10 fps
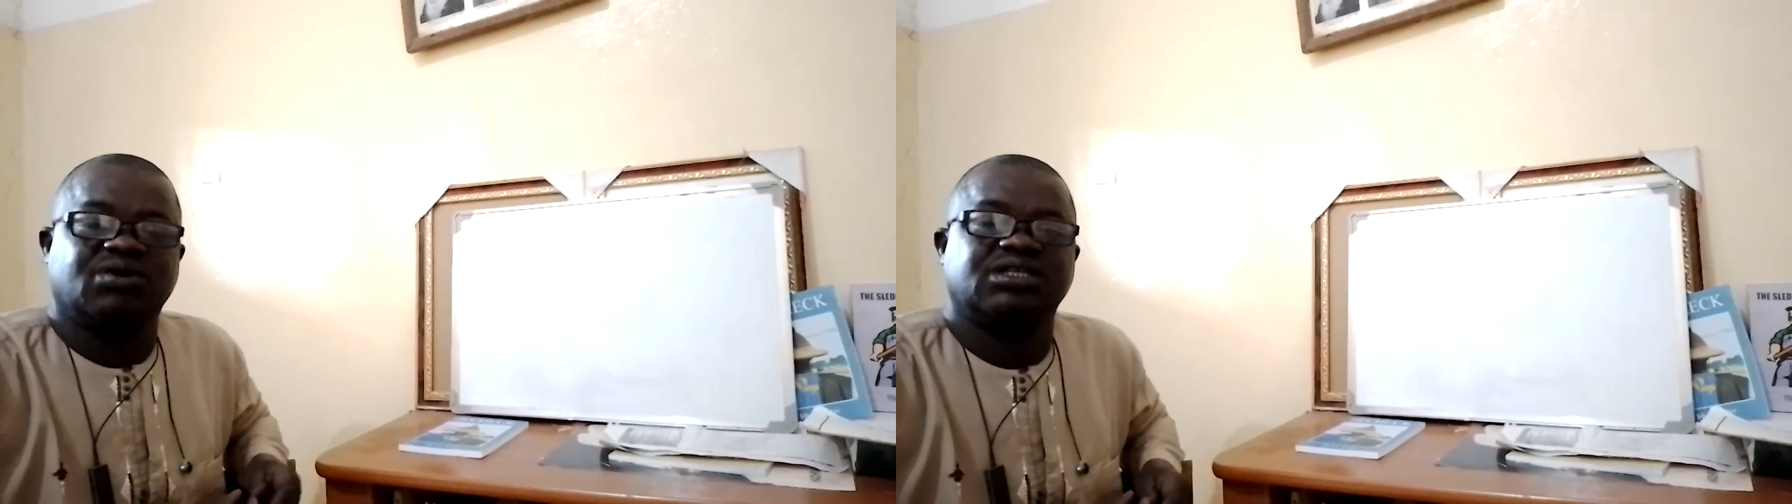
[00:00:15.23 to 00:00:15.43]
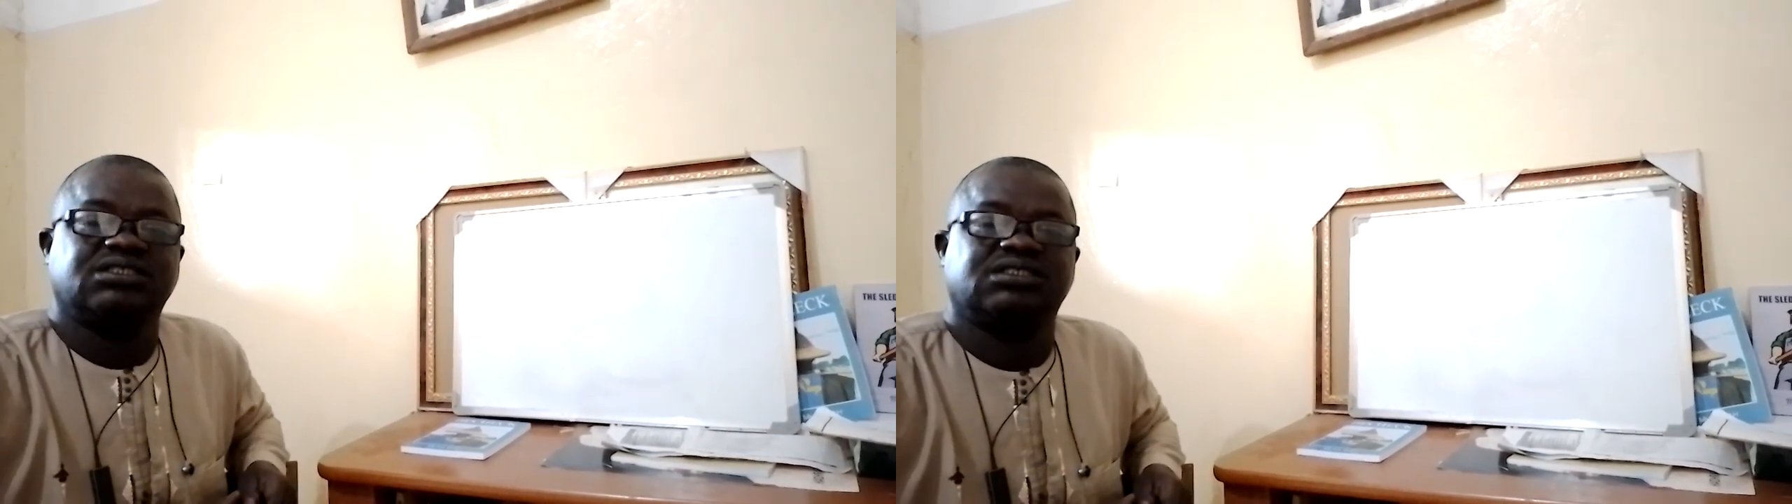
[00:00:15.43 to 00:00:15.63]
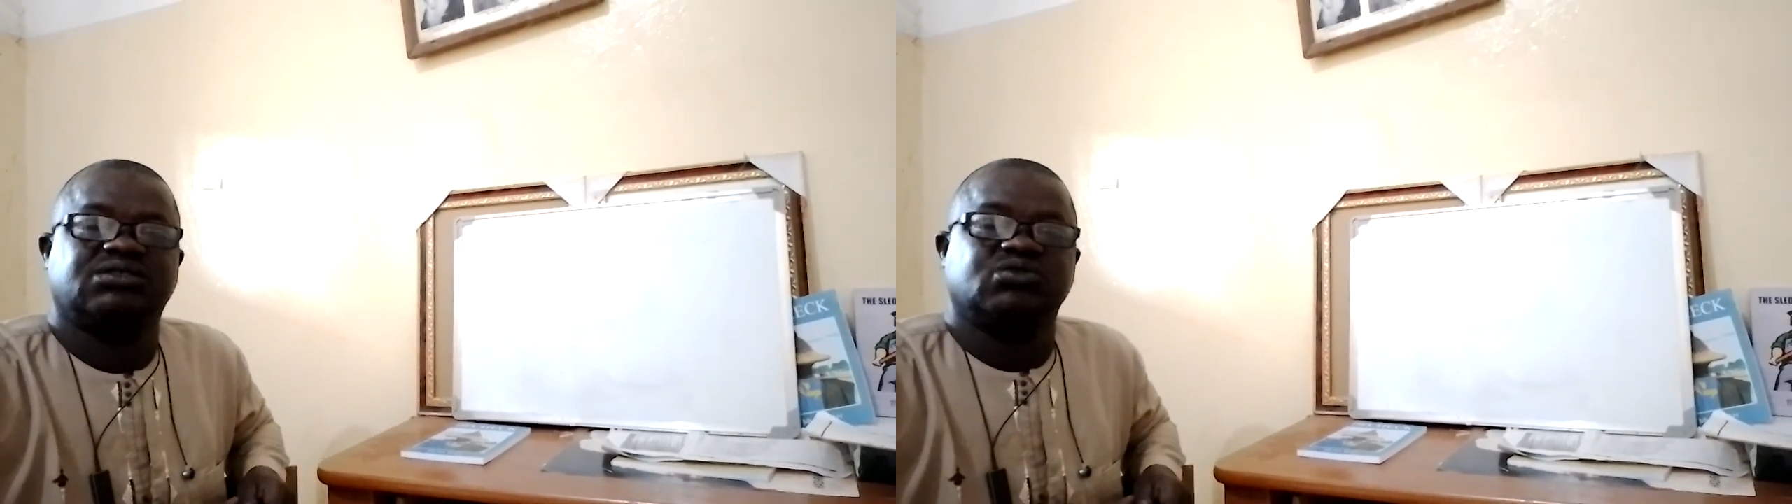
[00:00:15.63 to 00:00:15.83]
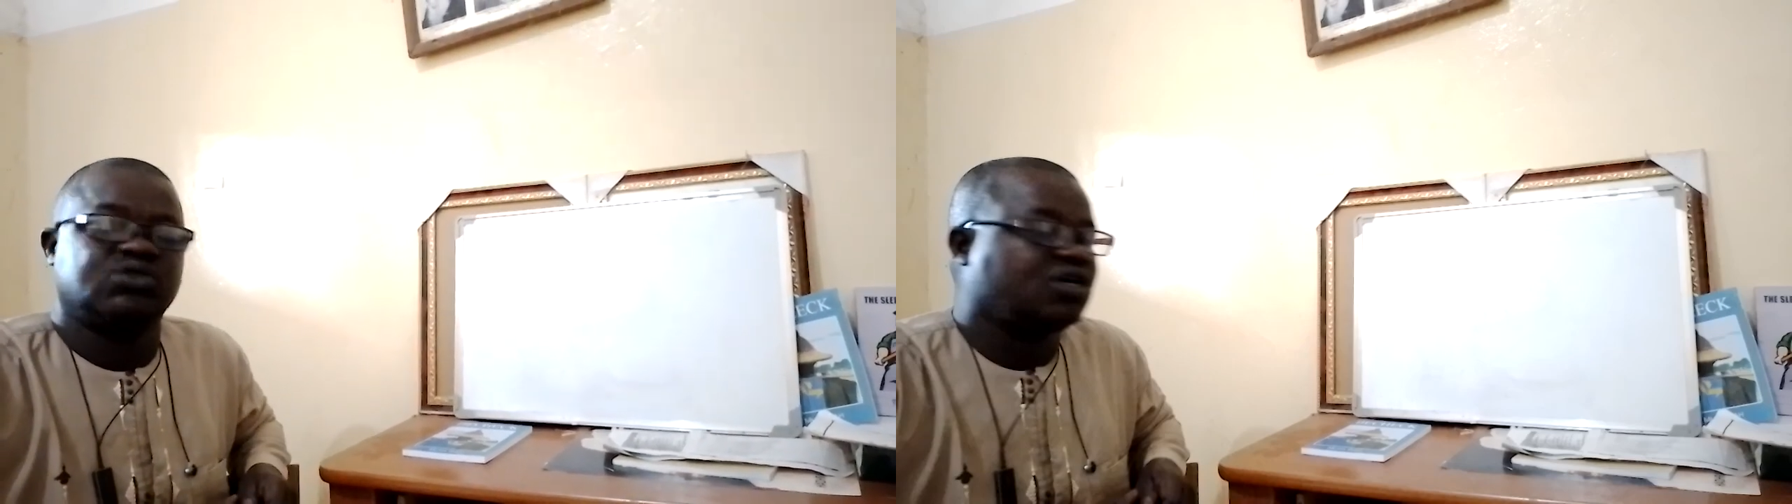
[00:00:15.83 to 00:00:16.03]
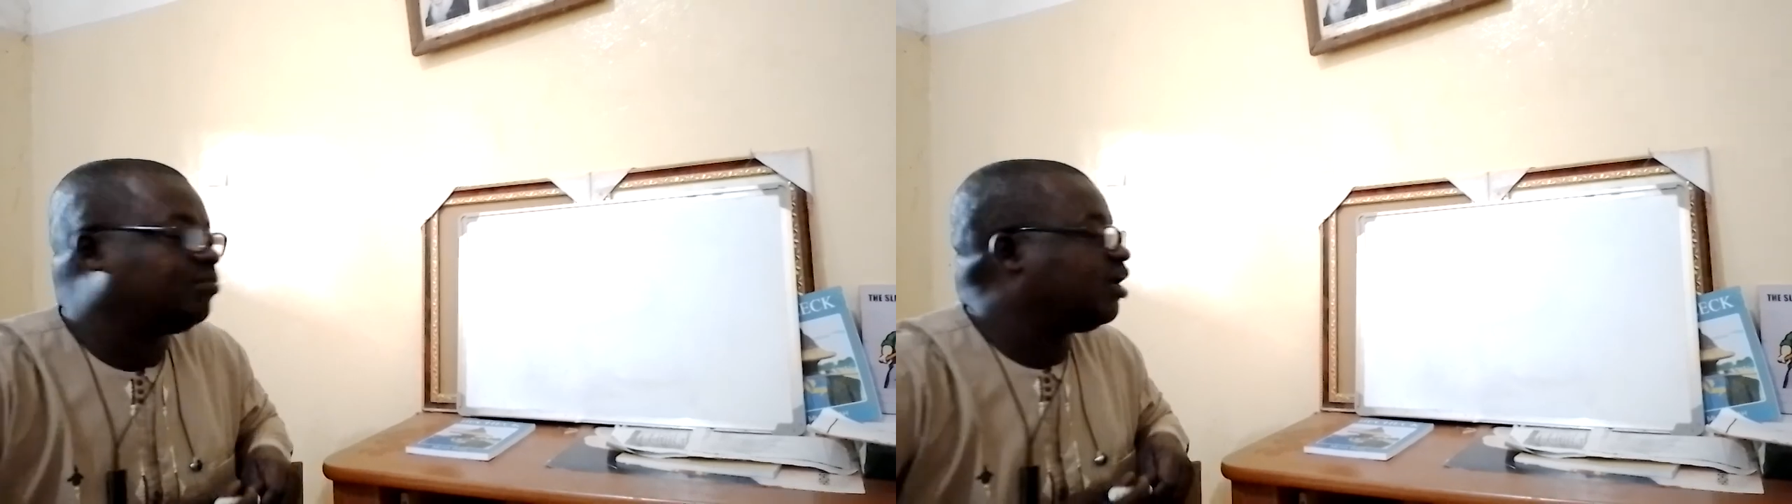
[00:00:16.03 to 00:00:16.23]
want to
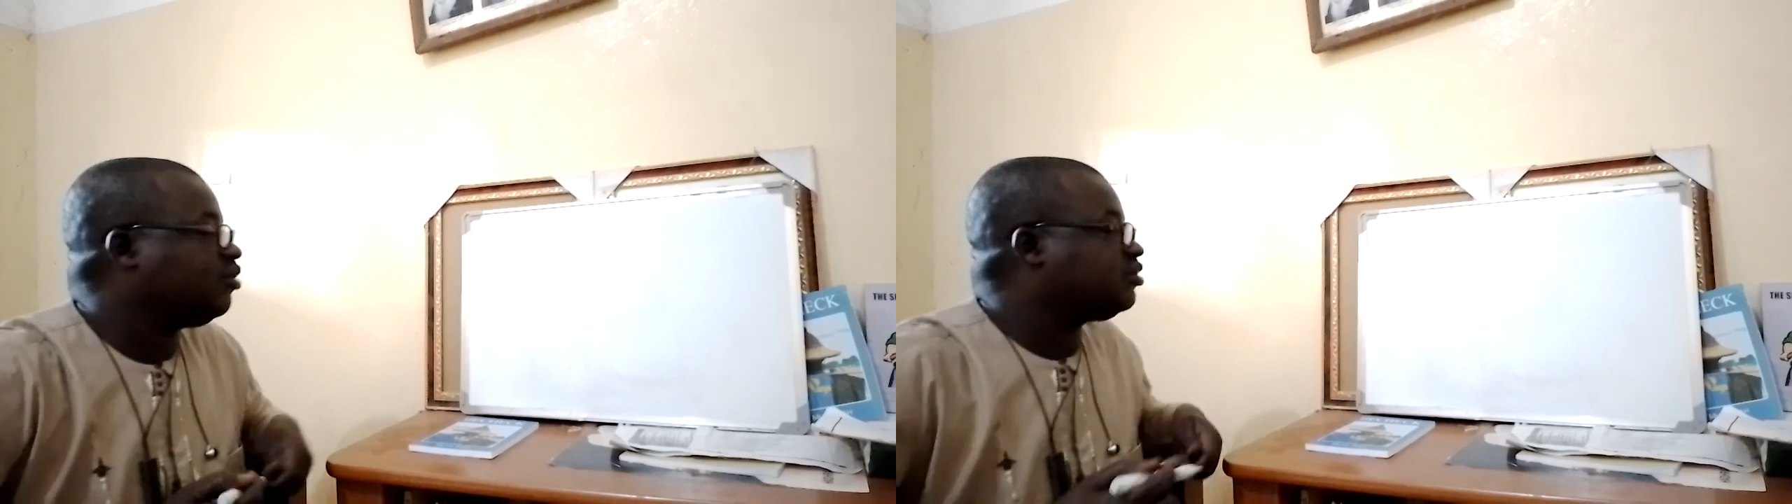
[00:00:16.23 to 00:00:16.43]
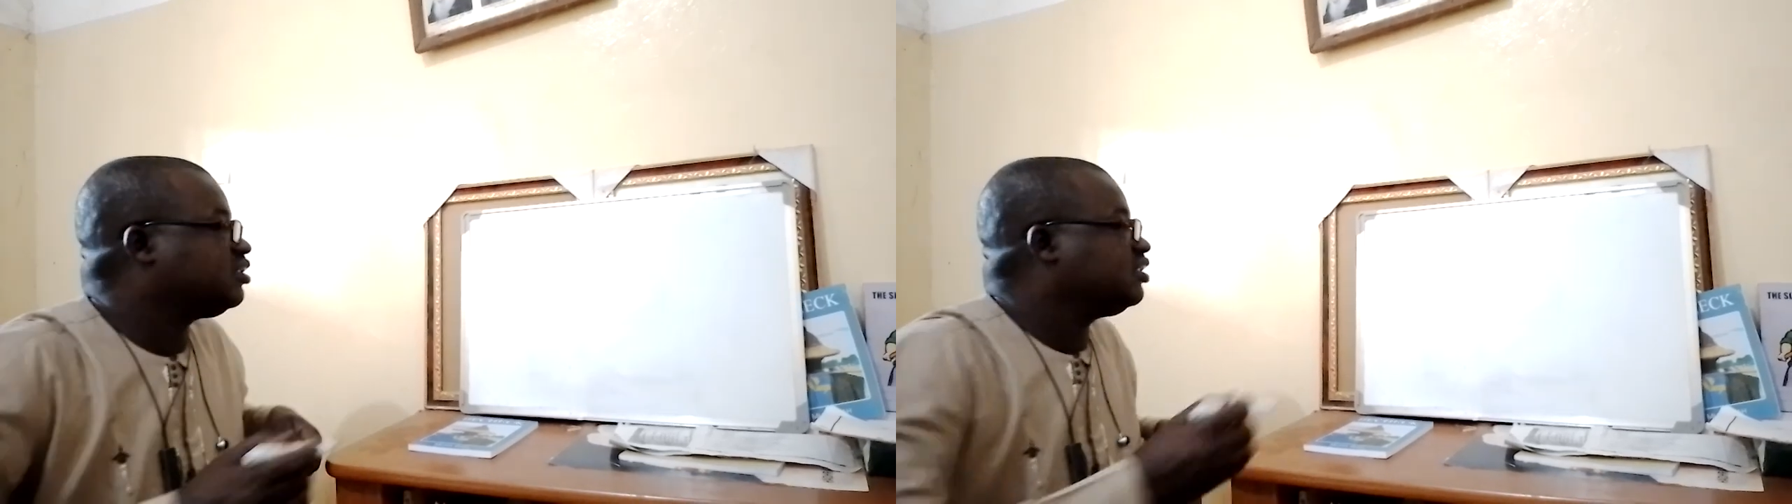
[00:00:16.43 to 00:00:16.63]
talk about.